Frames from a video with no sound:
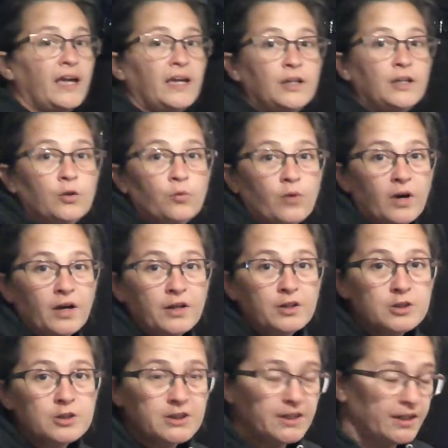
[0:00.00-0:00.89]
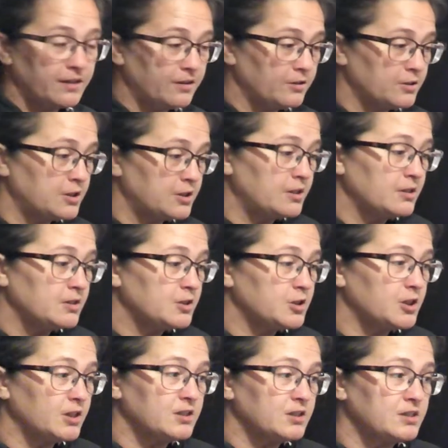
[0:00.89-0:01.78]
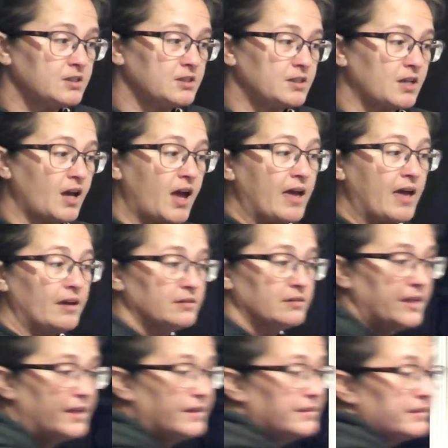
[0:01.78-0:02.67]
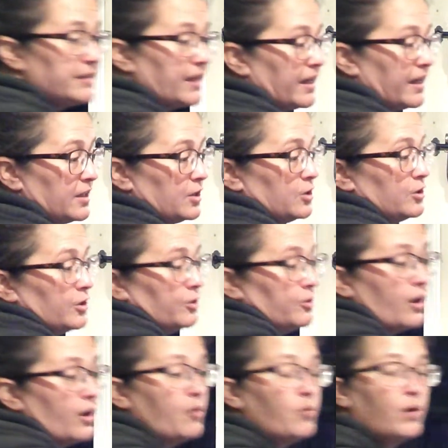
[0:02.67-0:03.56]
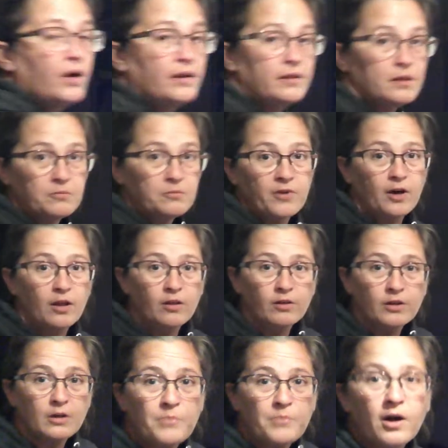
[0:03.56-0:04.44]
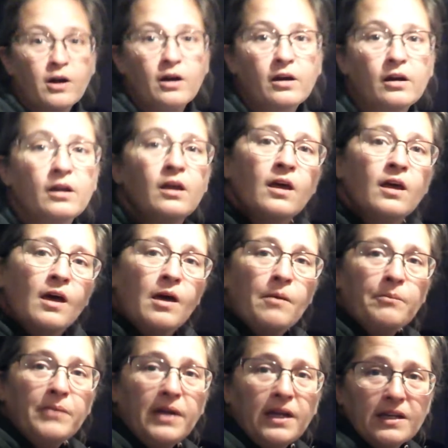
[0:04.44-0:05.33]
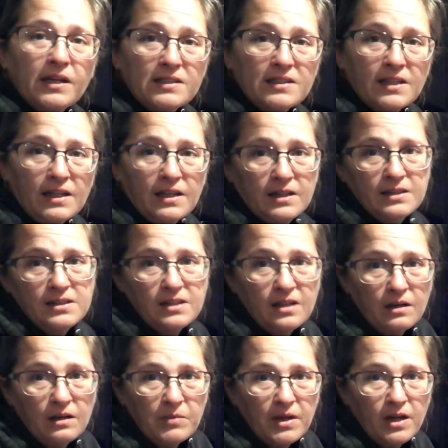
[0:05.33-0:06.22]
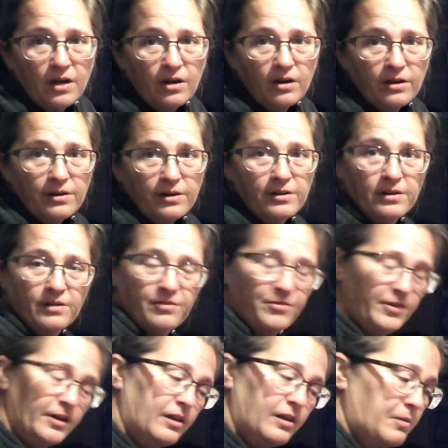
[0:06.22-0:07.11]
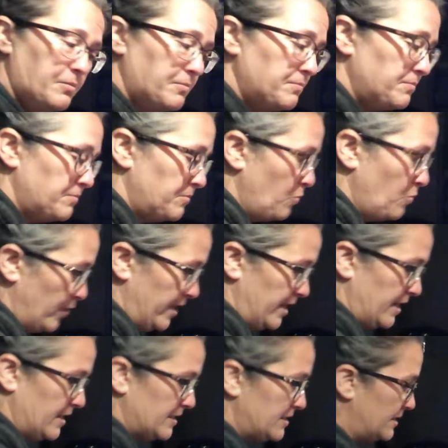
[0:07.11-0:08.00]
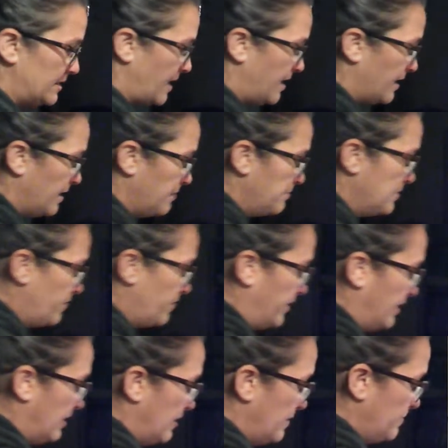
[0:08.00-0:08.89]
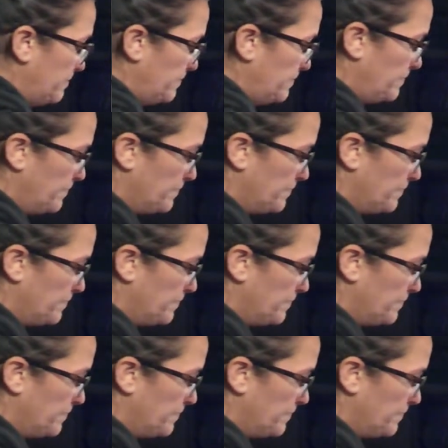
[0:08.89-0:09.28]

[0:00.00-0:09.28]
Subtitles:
And you want your shells just al dente. You do not want them falling apart, because then it's going to be harder to fill them when it's time to fill them.